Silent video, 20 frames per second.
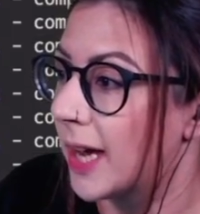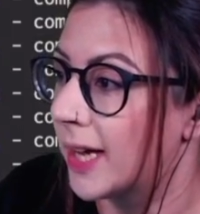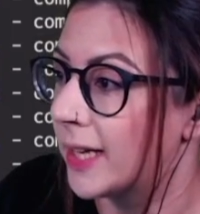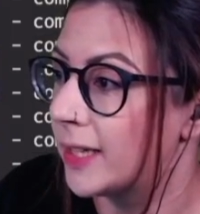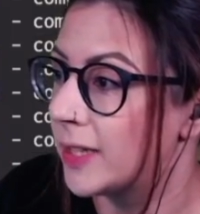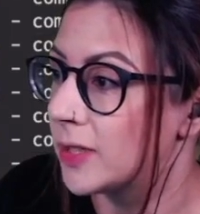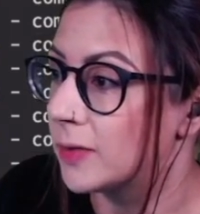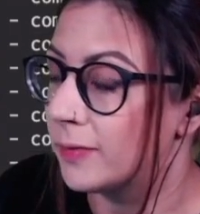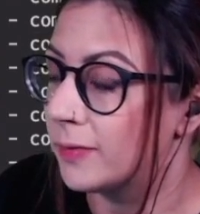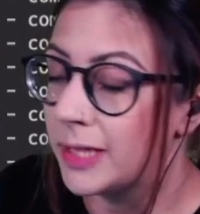and
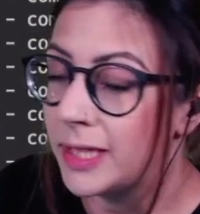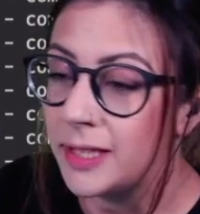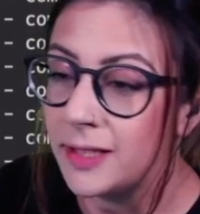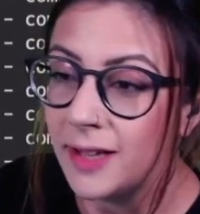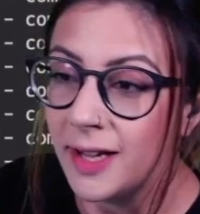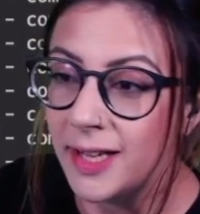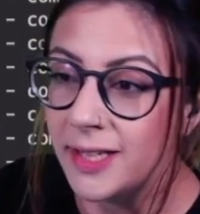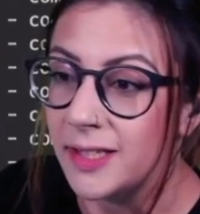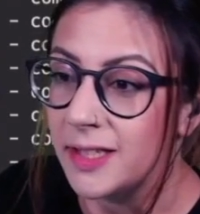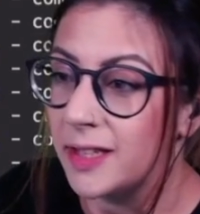it's really
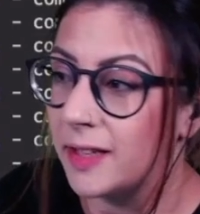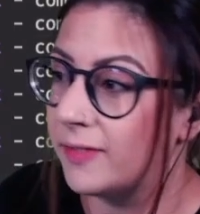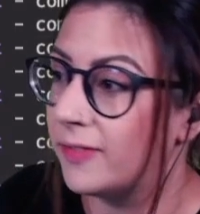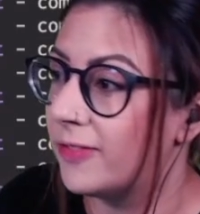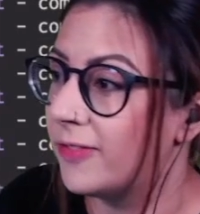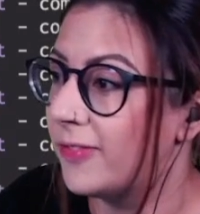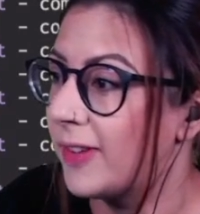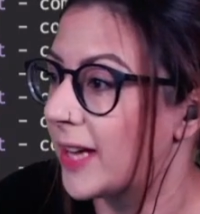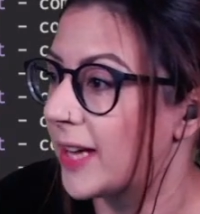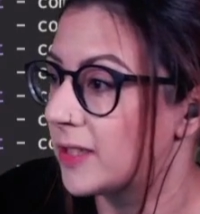nice that
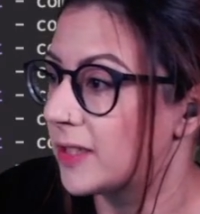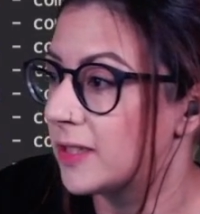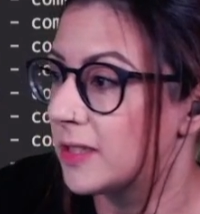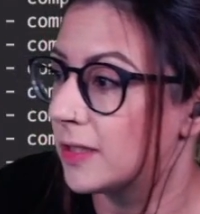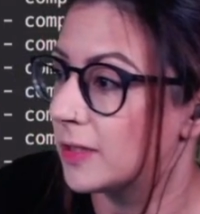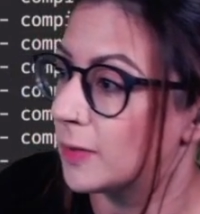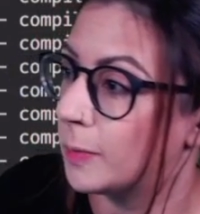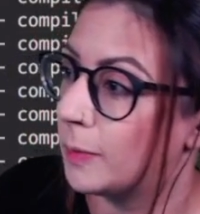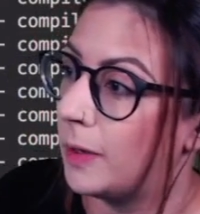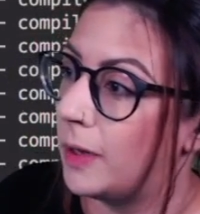fetch
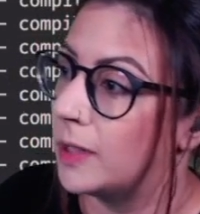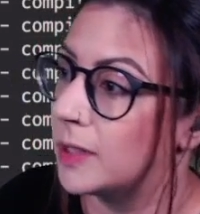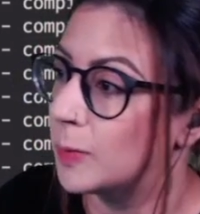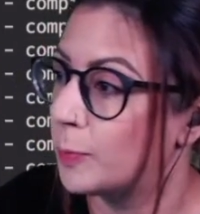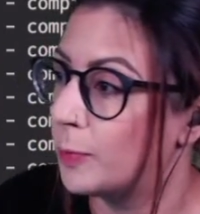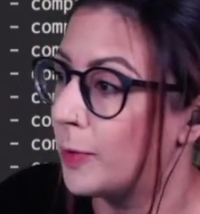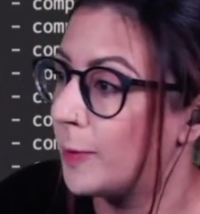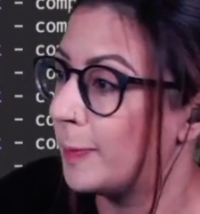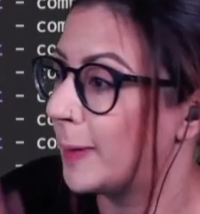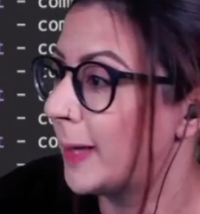just works
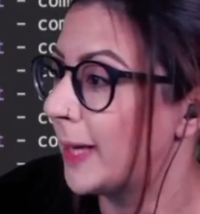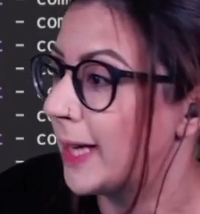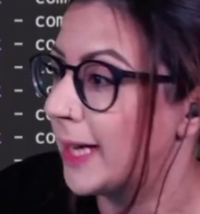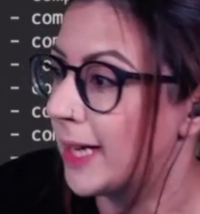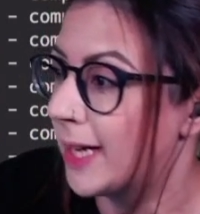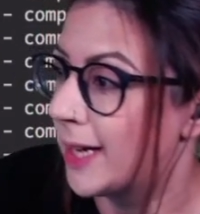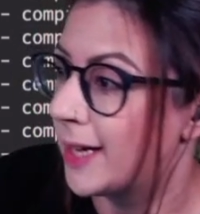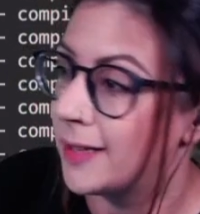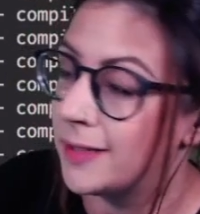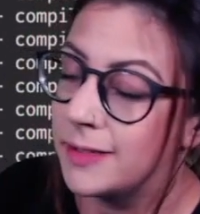
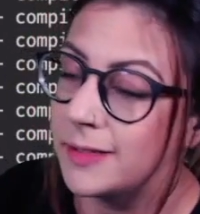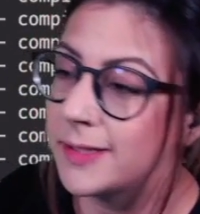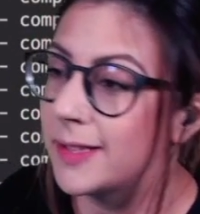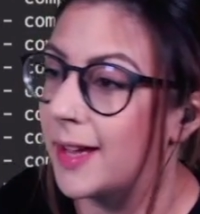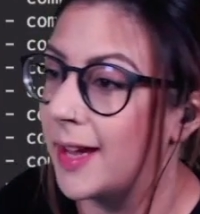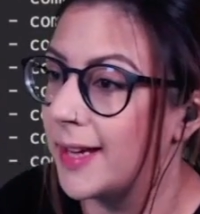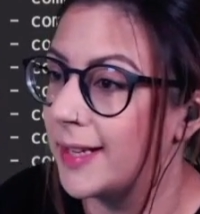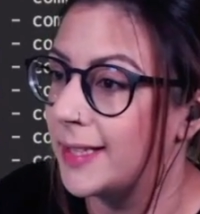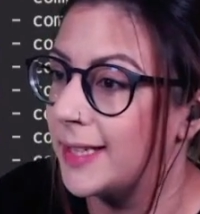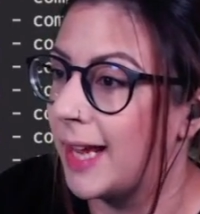properly
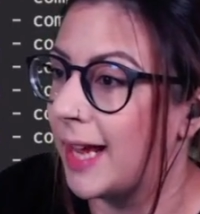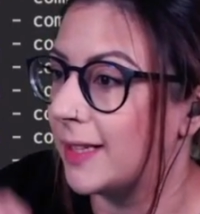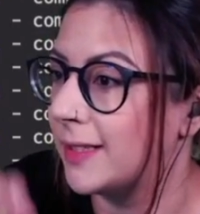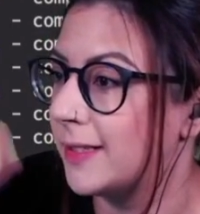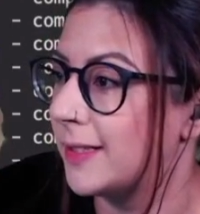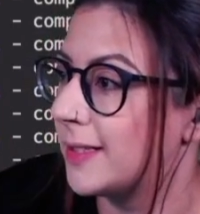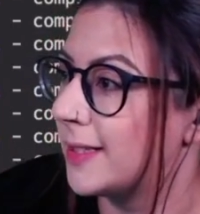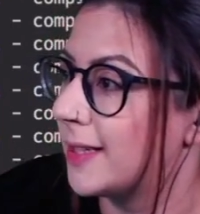inside Next.